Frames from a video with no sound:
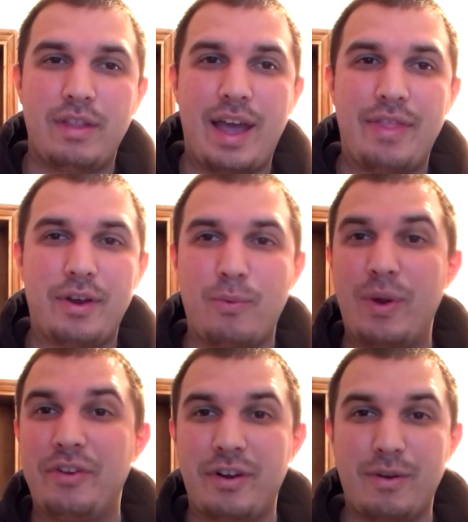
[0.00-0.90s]
they had their
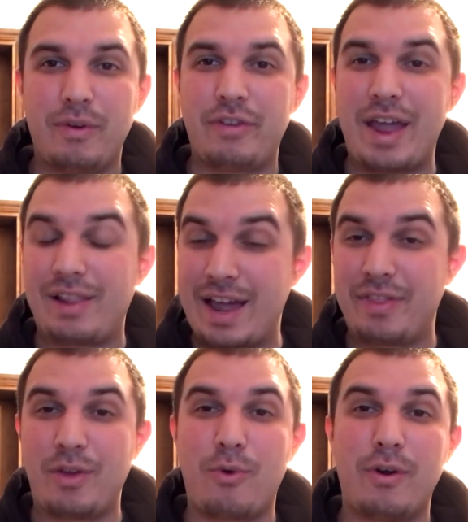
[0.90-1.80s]
winter recital out
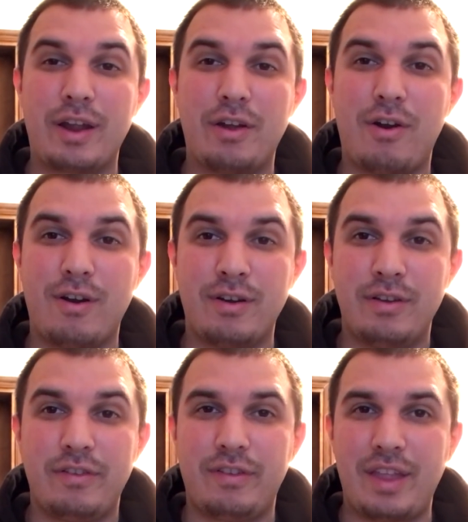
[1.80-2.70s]
at the Oregon
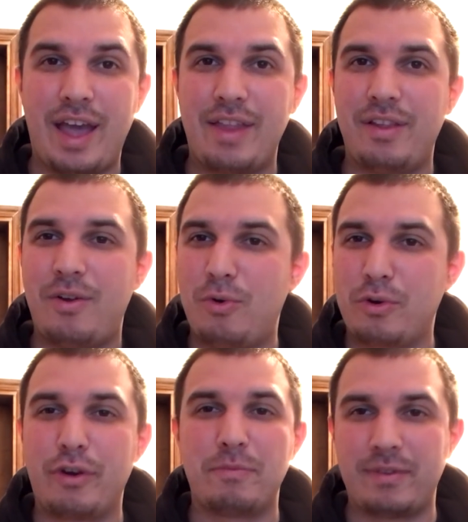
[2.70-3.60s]
Gardens, and they had the whole
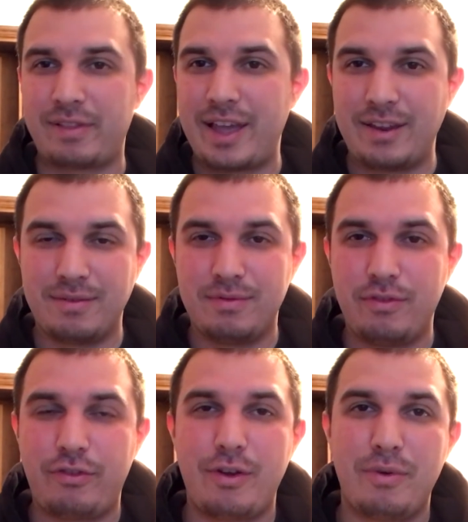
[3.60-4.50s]
Christmas light
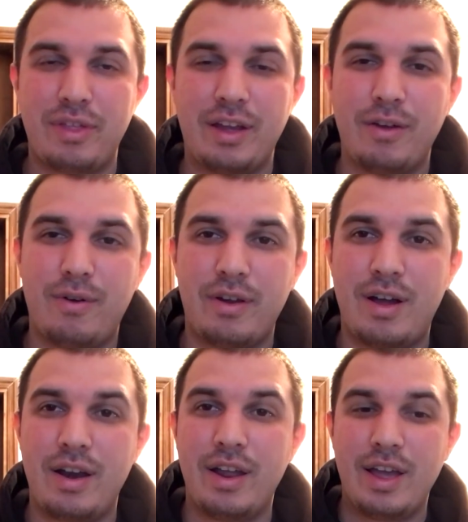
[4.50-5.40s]
show thing going
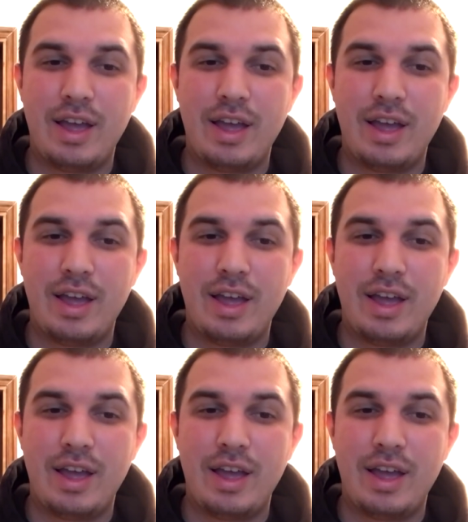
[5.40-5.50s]
on.